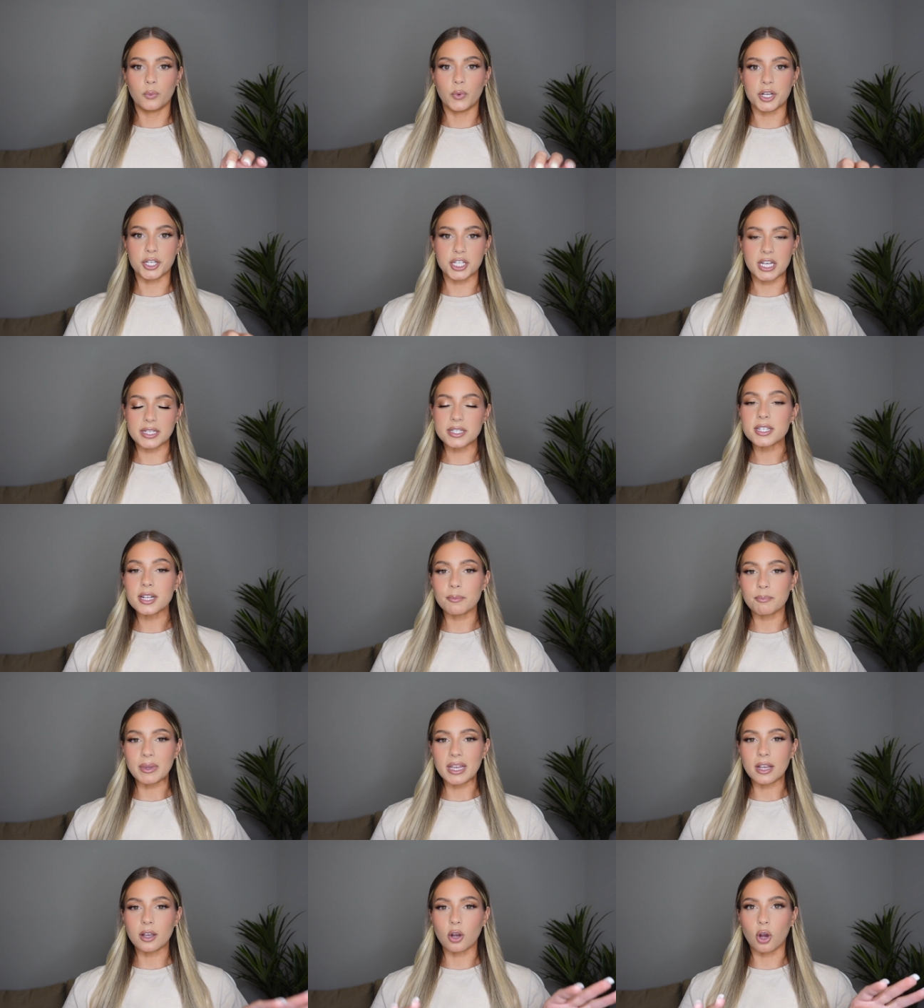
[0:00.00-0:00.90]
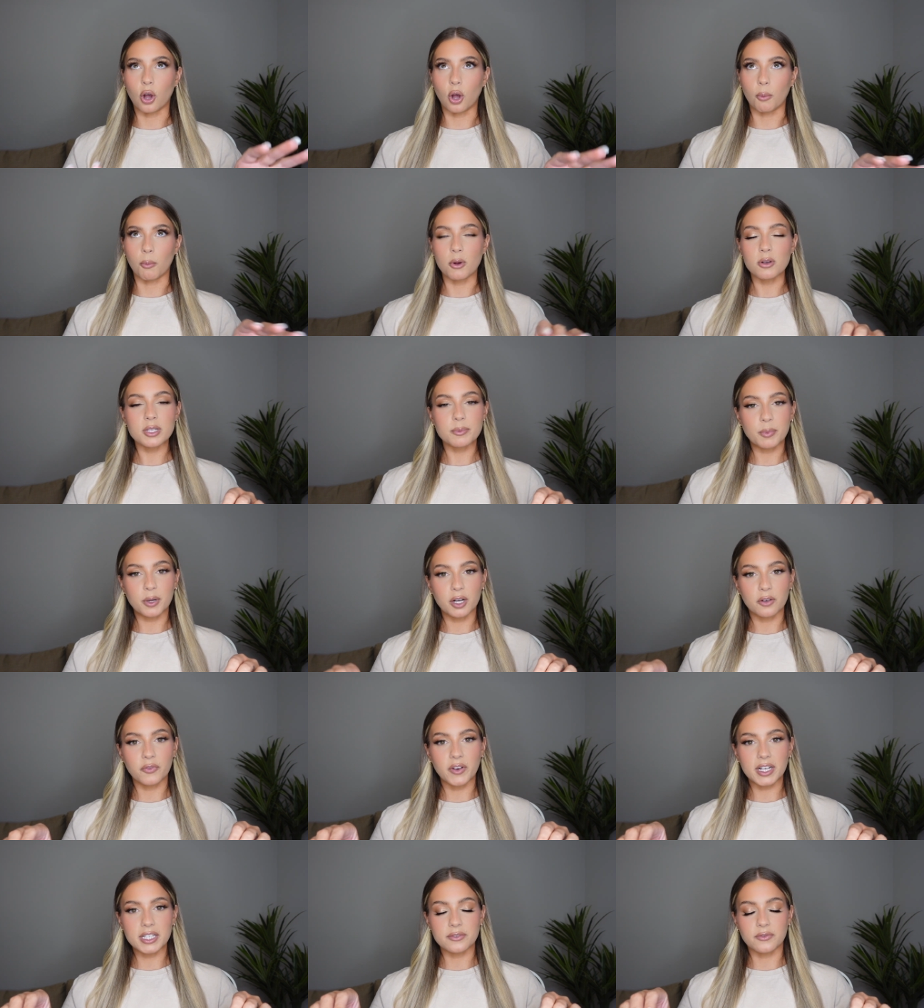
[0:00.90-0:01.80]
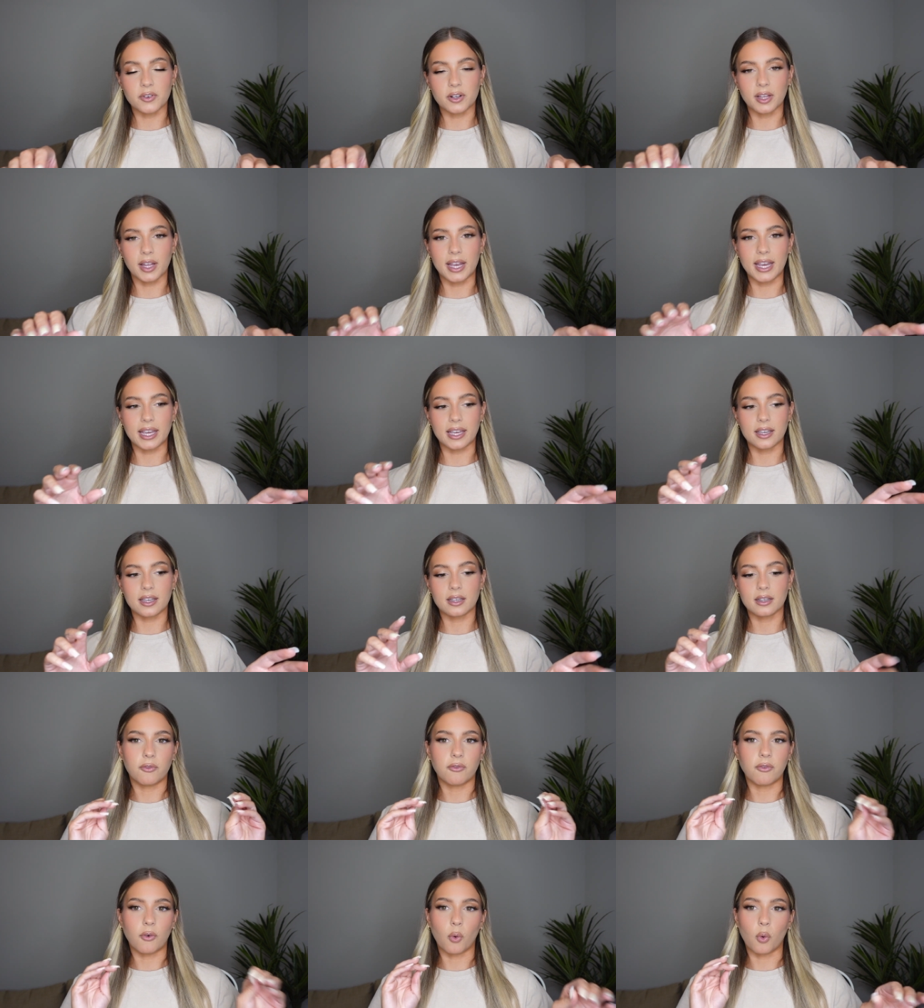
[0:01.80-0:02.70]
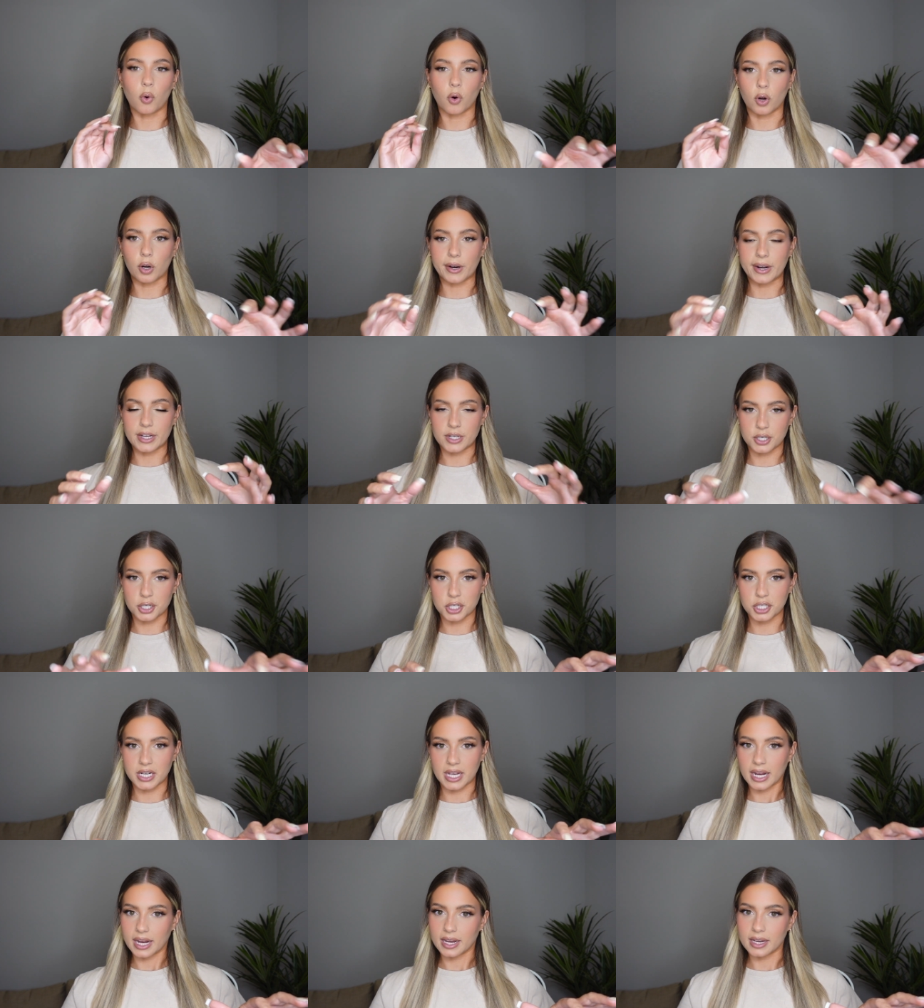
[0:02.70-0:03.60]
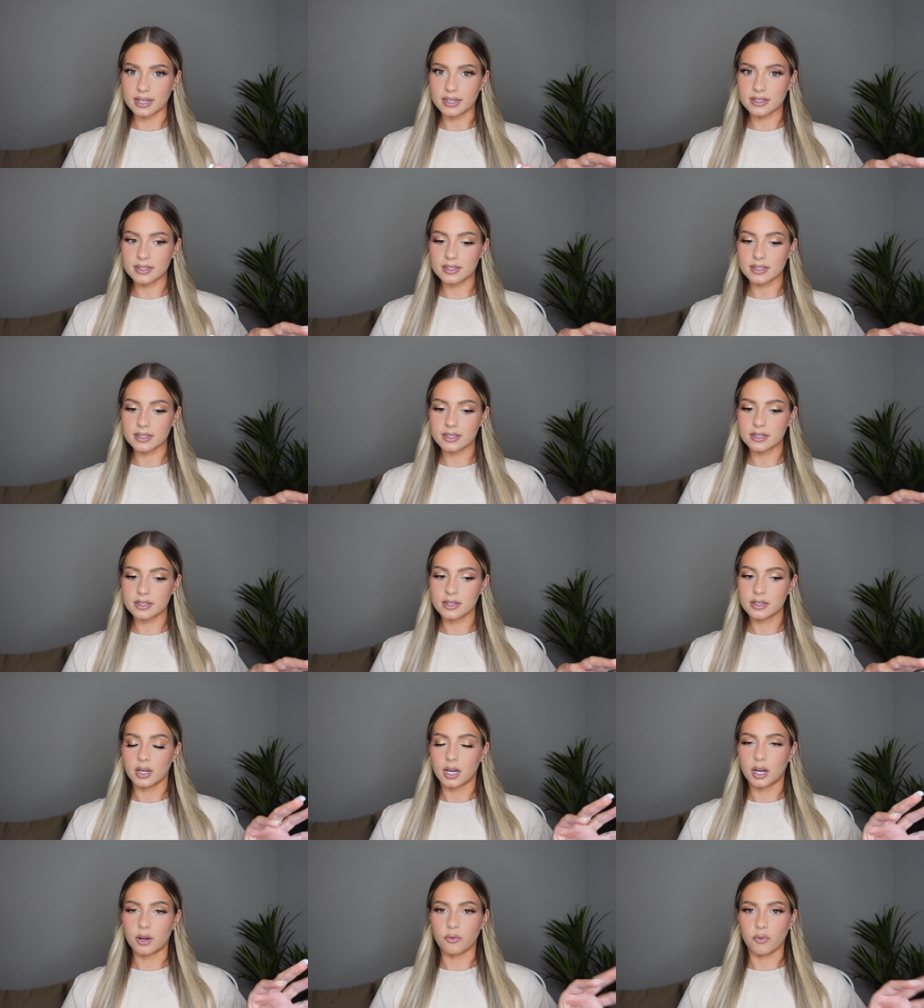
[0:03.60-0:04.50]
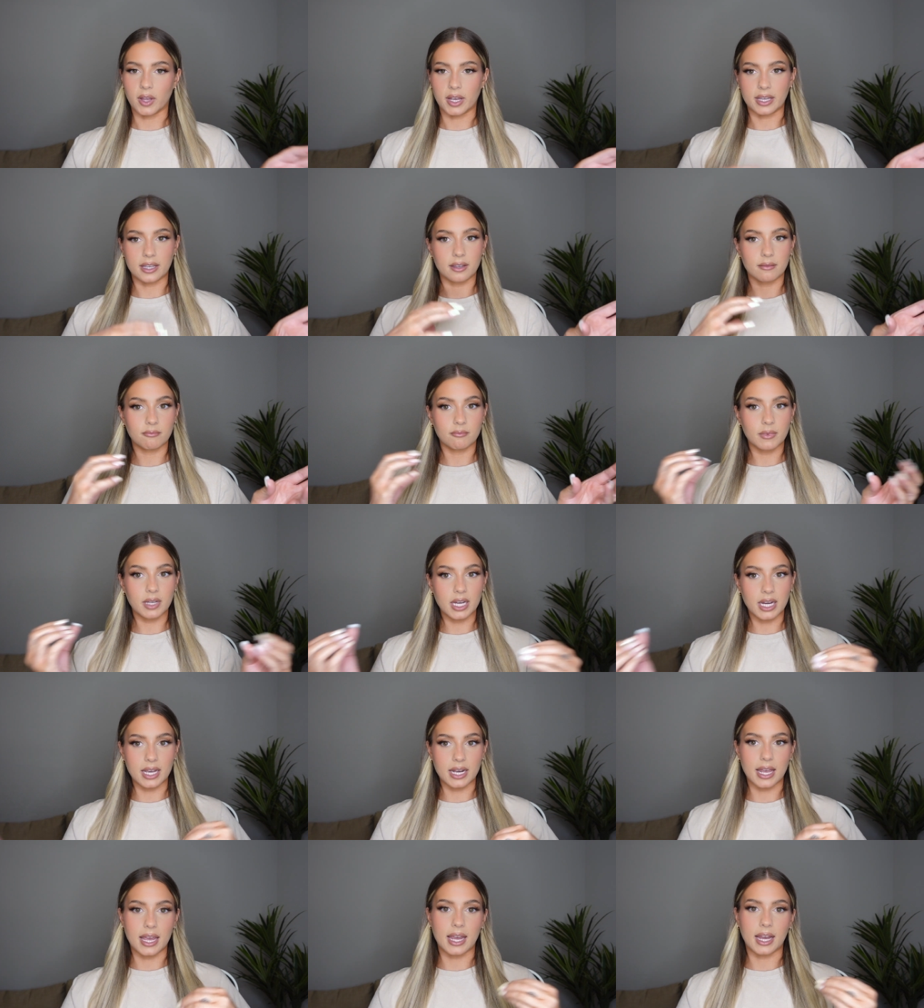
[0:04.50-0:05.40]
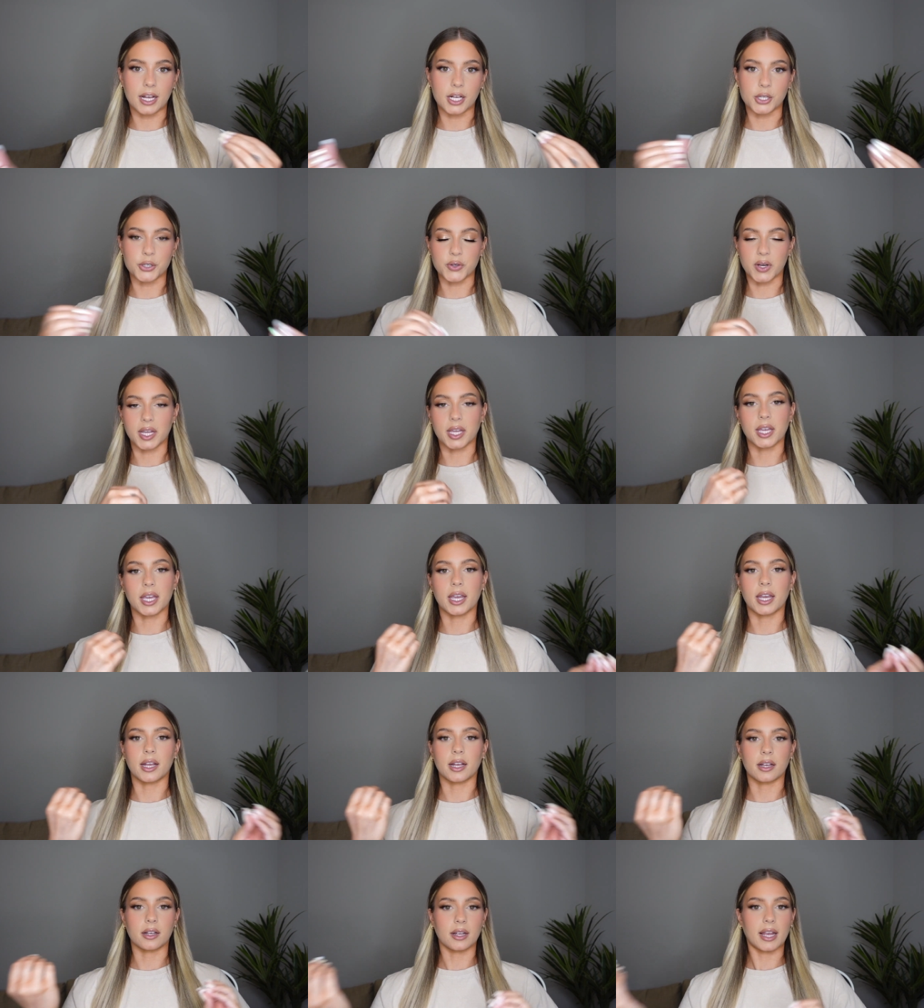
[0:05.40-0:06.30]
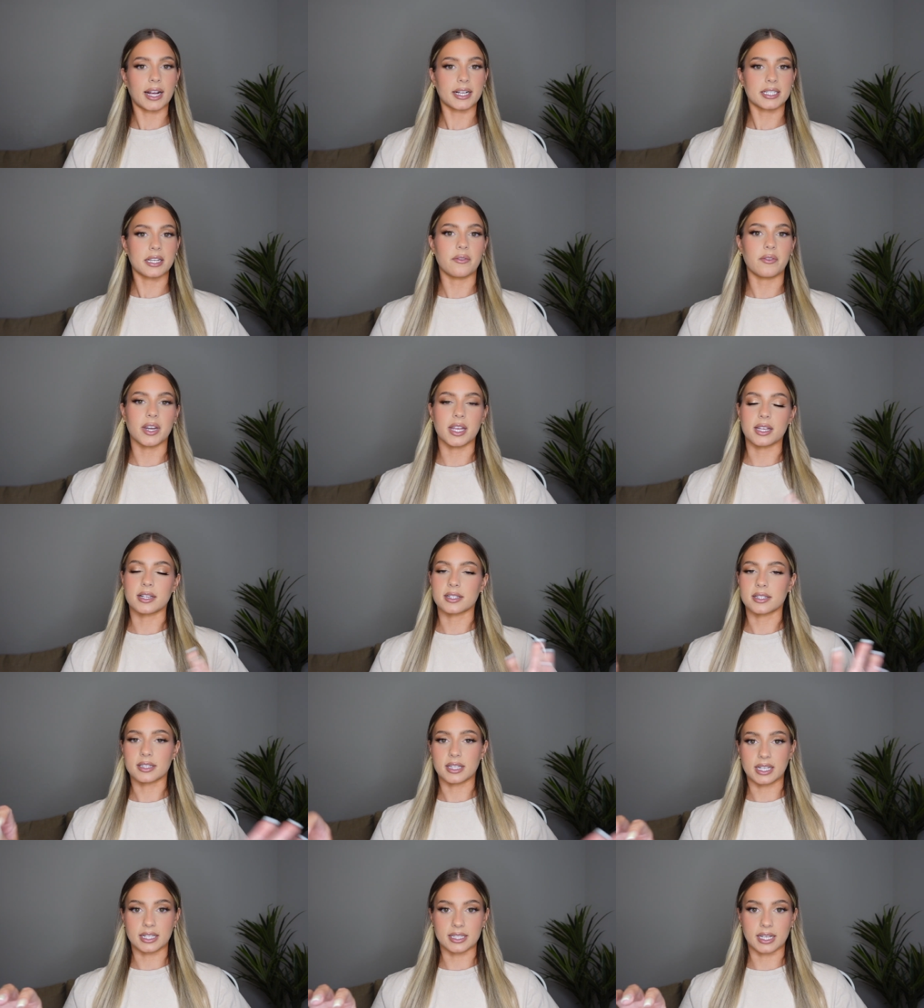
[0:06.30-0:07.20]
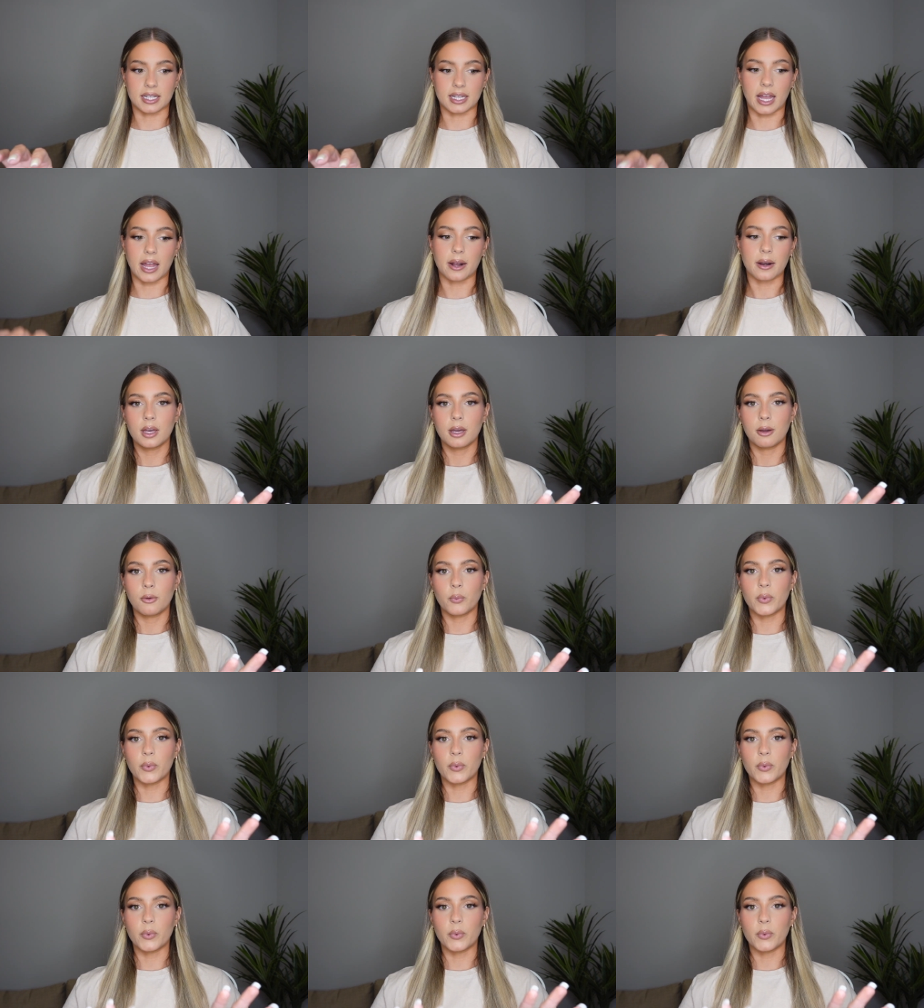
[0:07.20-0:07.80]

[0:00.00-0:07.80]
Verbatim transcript: which ended up being almost perfect for like four-ish days of like eating, drinking, activities, things like that.